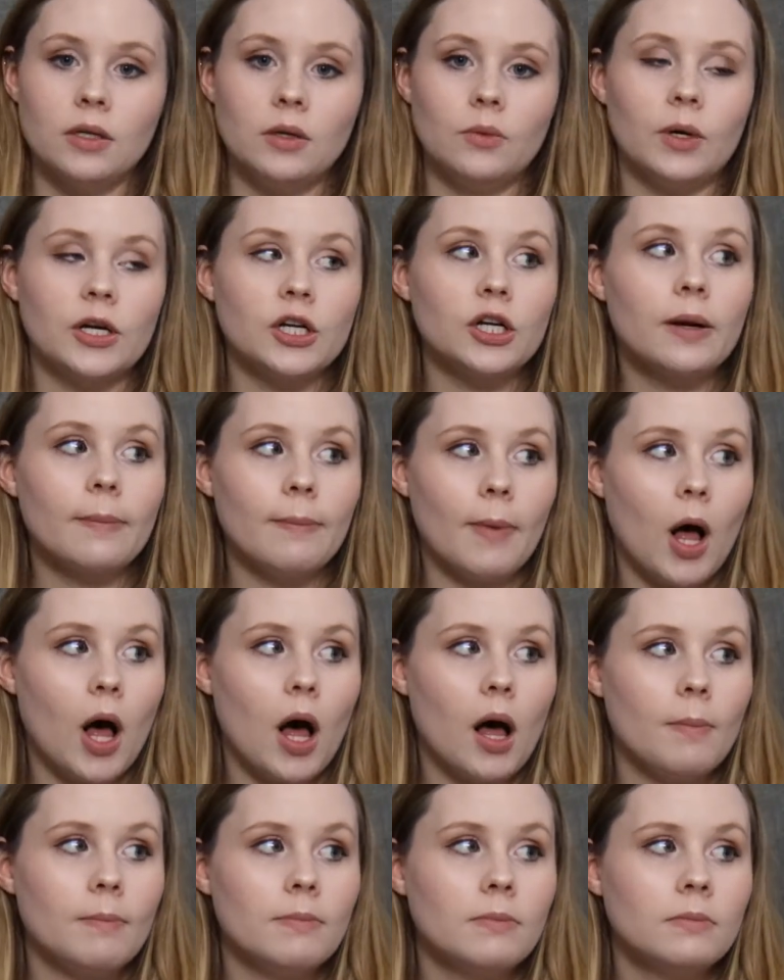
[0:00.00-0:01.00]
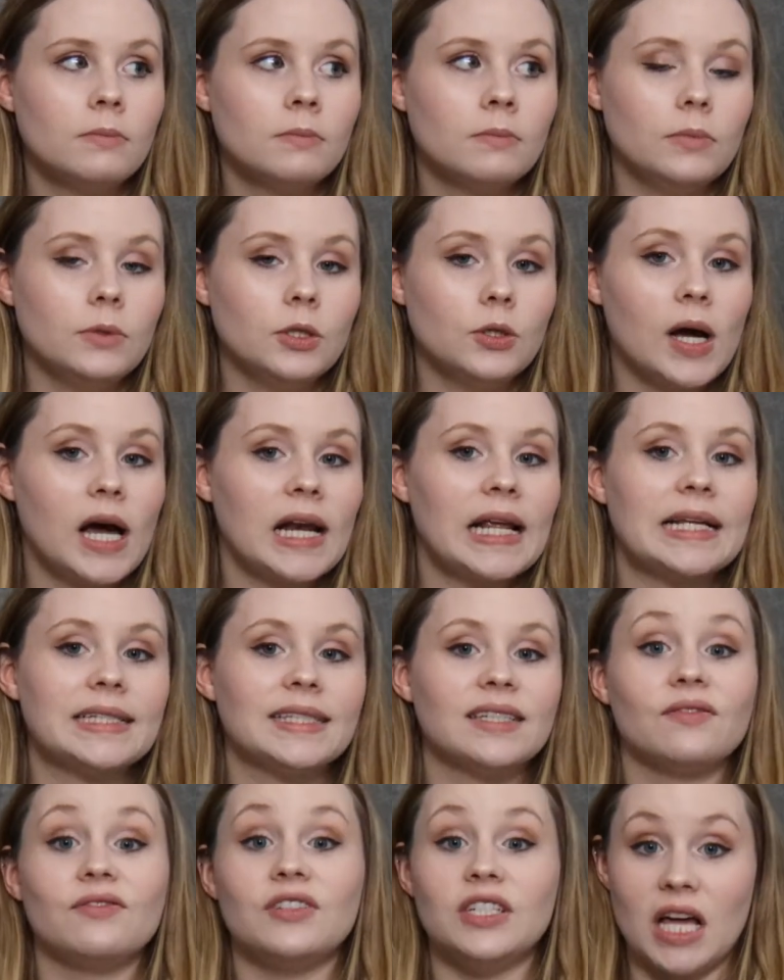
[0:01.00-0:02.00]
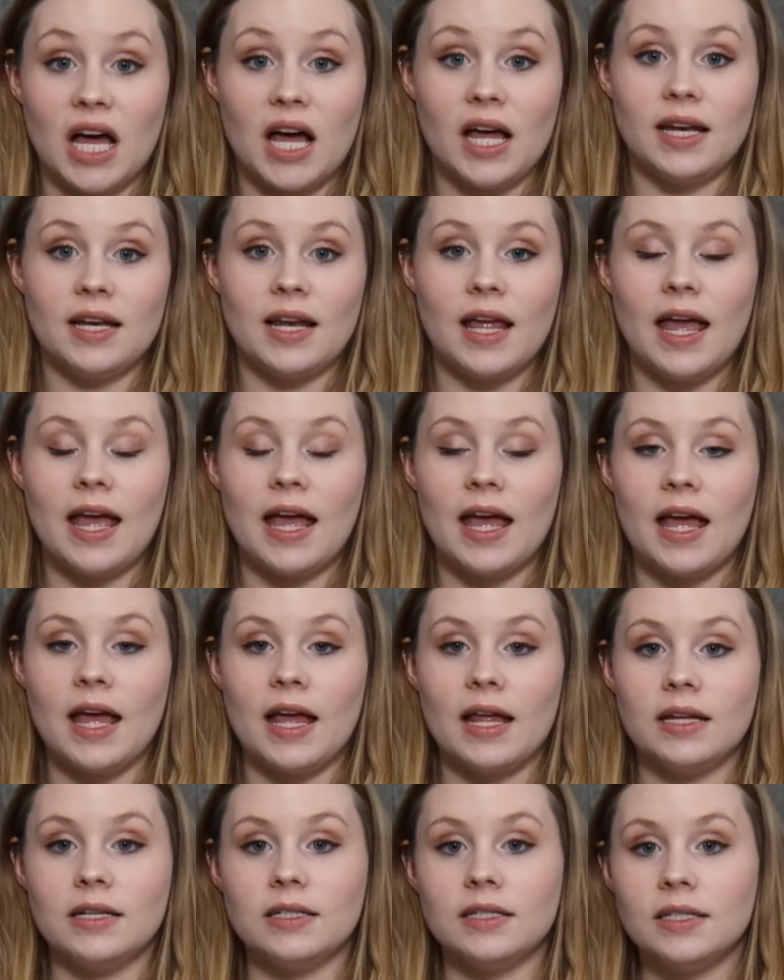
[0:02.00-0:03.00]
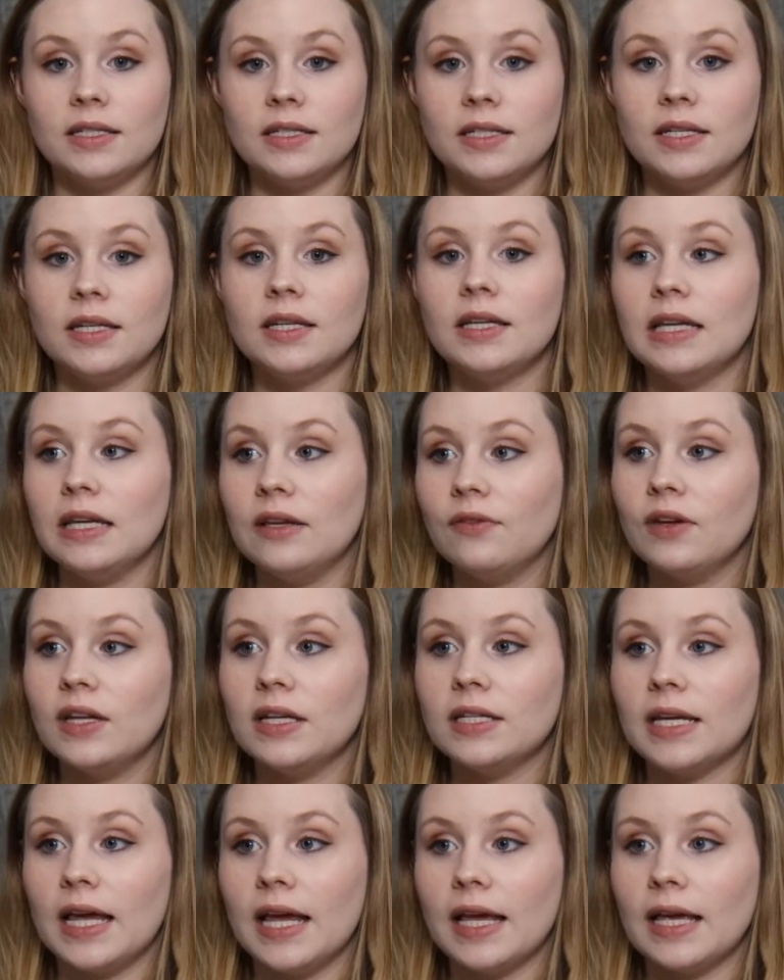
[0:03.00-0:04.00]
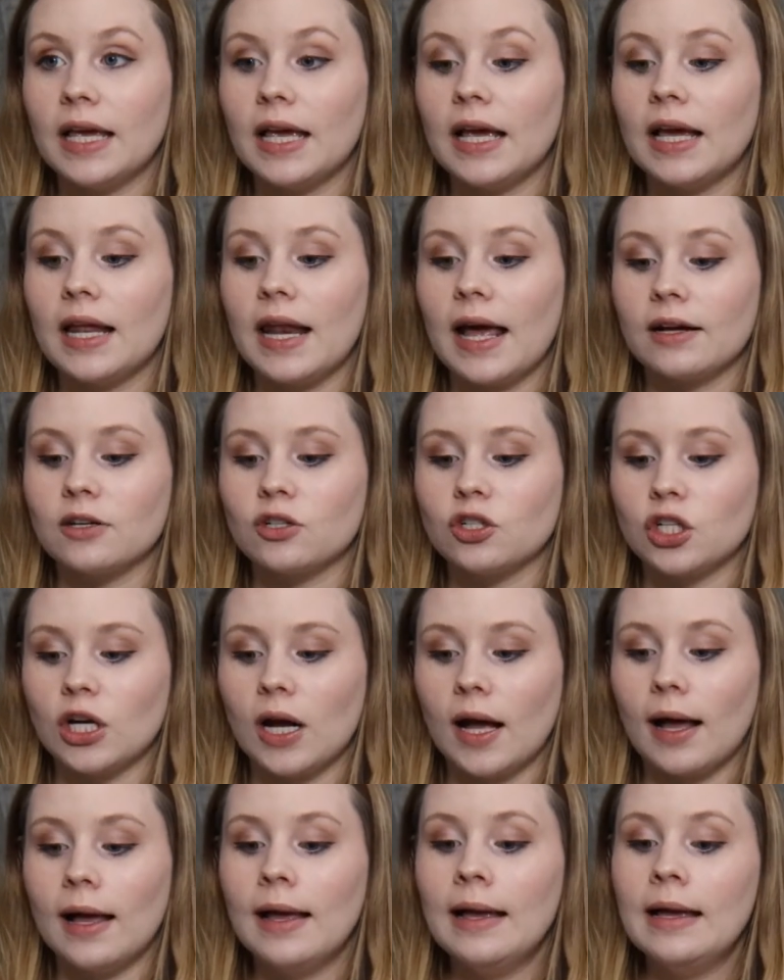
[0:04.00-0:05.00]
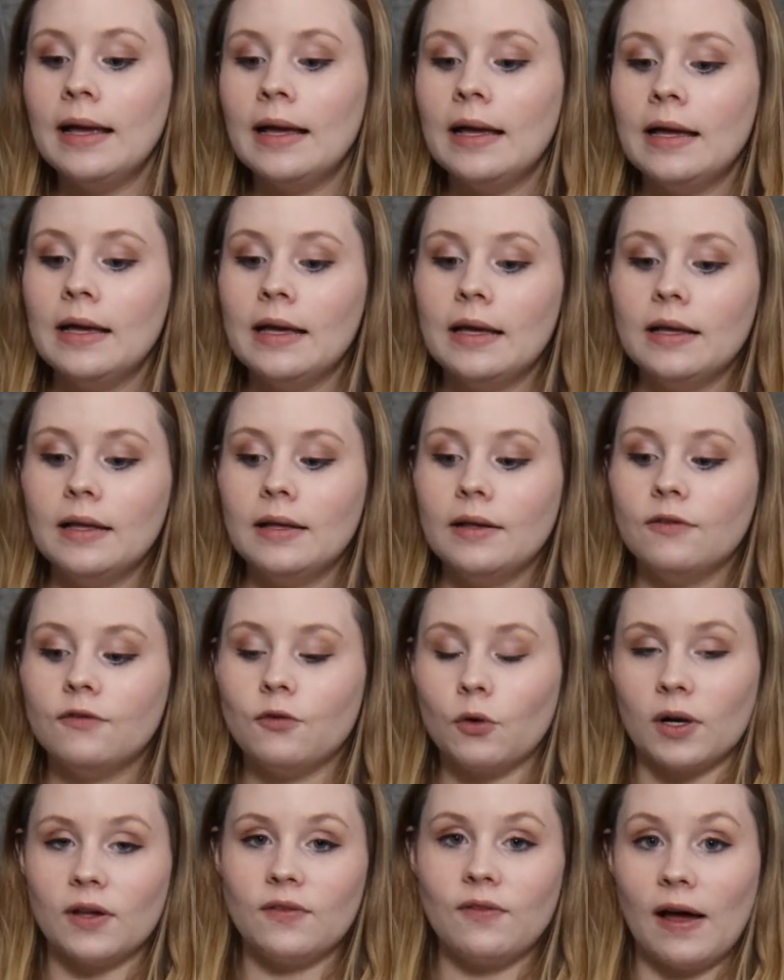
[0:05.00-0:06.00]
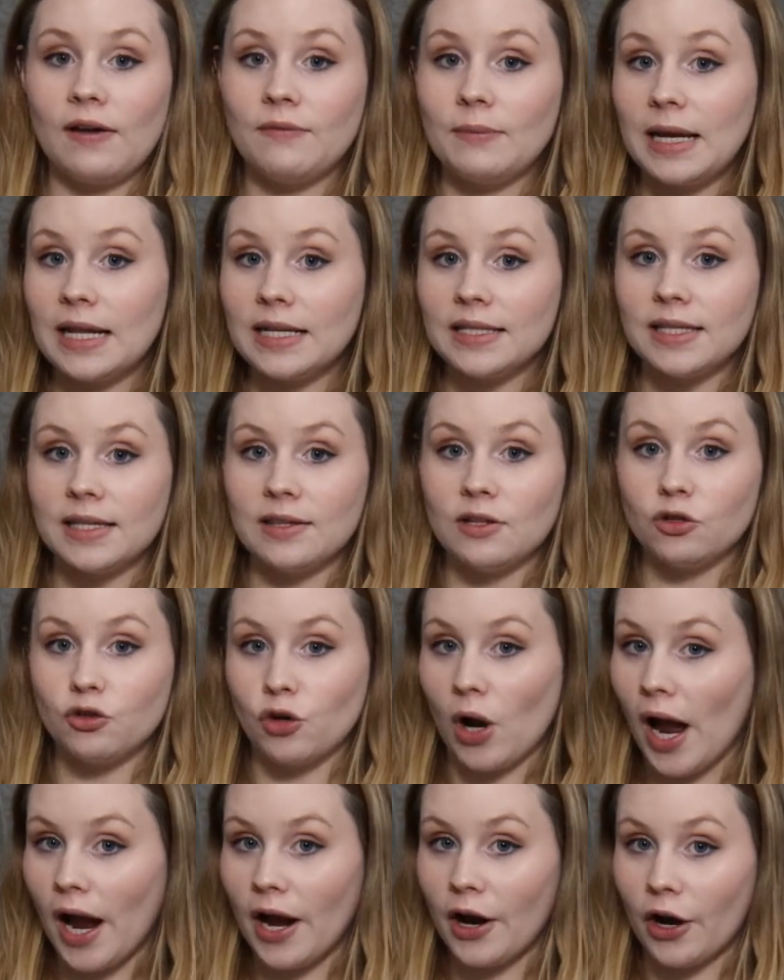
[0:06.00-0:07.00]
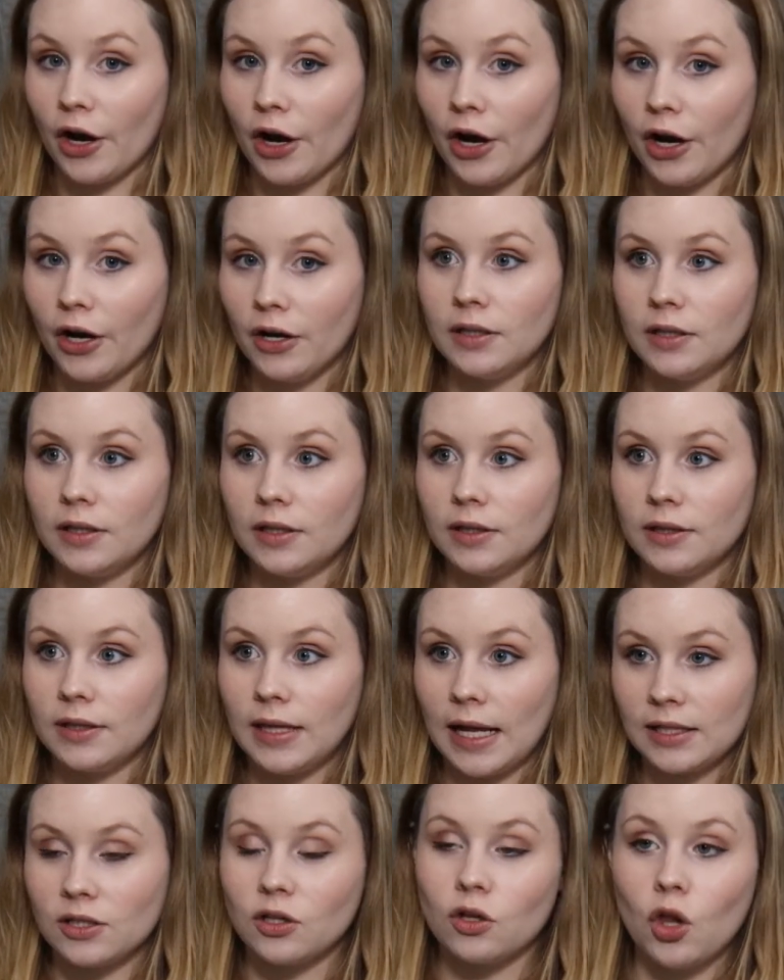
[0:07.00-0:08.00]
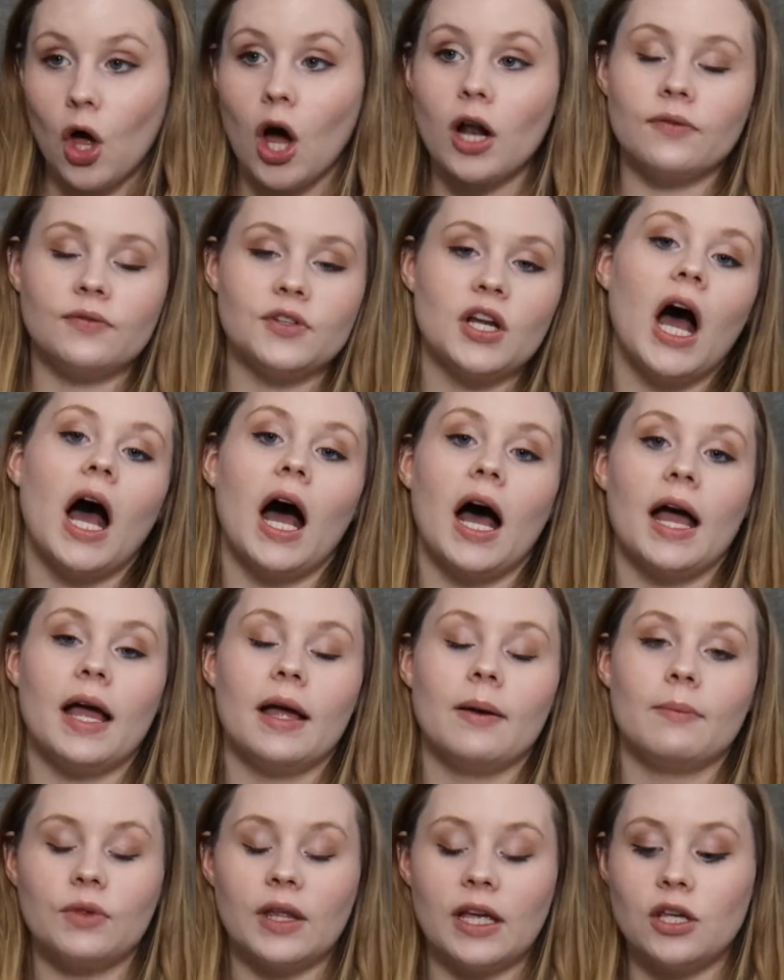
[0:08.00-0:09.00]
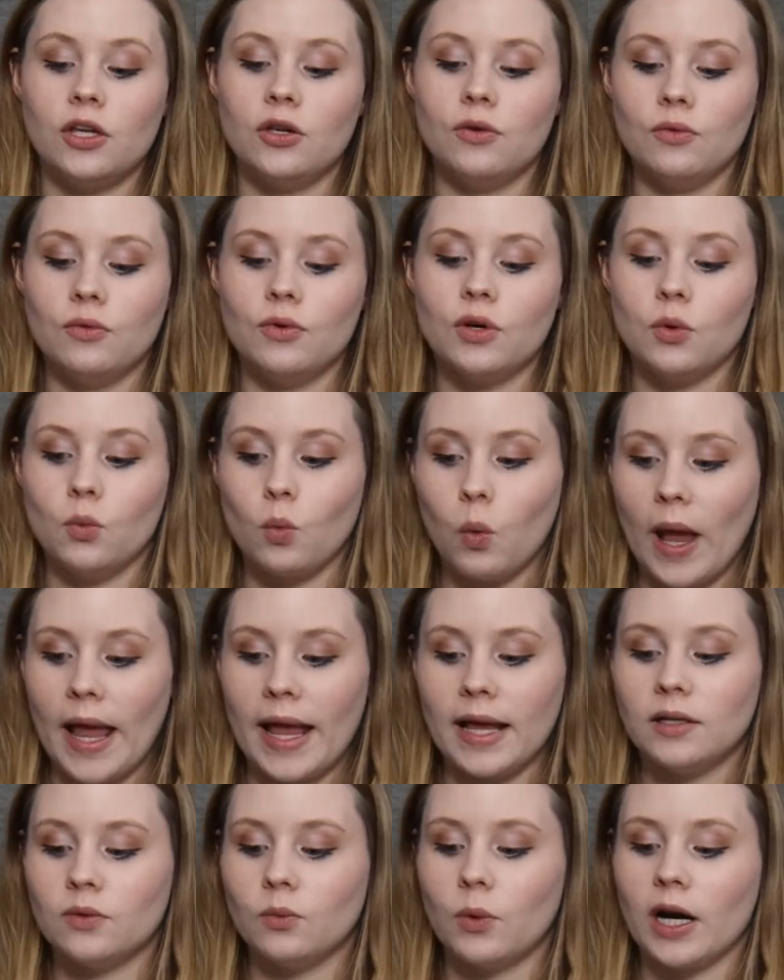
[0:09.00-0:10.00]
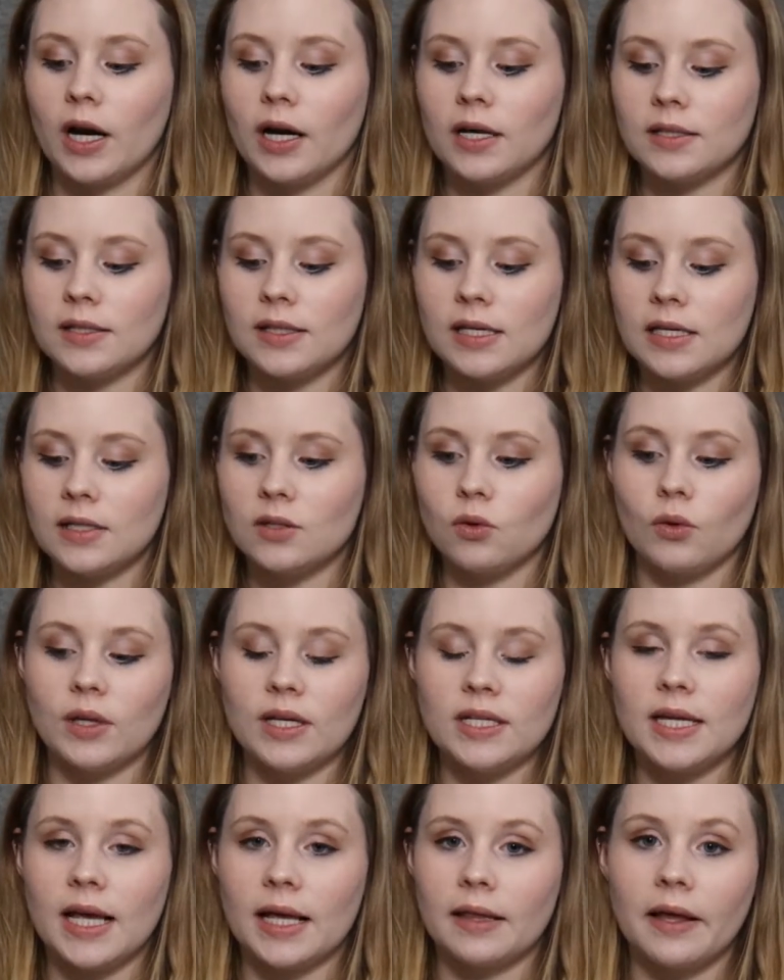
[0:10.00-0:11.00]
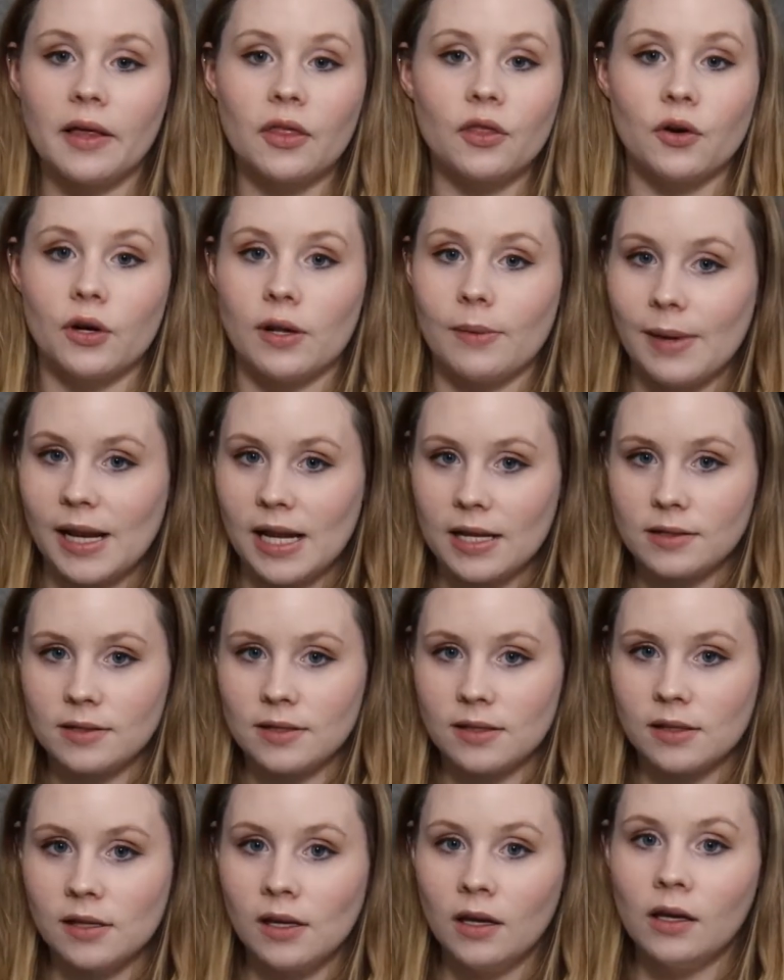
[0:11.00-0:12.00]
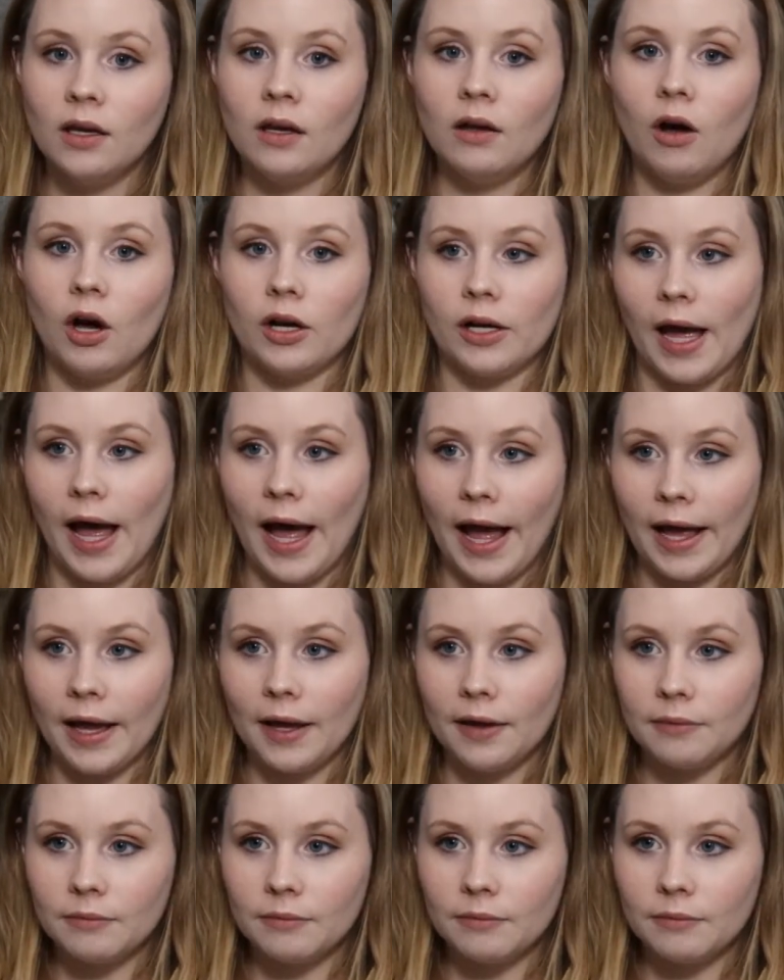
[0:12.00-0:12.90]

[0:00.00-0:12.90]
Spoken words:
When you're a mom, you gotta get stuff done. And even taking an extra 45 minutes in the dryer, that's a lot of time that you can wait. Whereas these only take like 30 minutes on high.